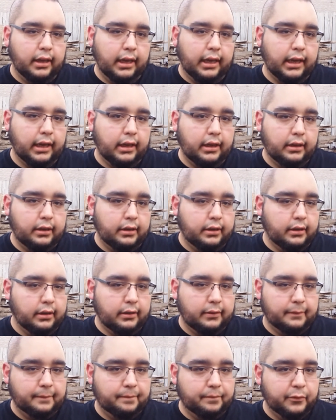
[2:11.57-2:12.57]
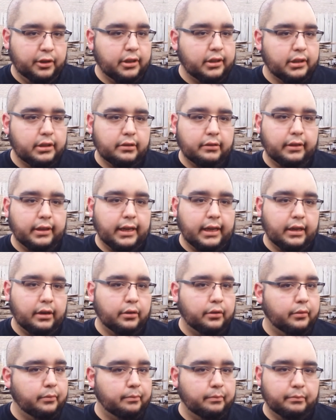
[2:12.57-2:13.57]
And you can do that
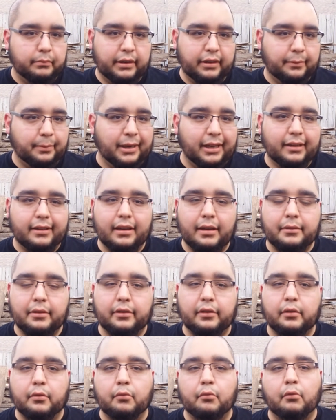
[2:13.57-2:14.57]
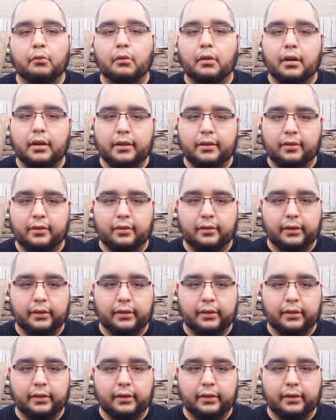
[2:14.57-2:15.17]
as many times as you want.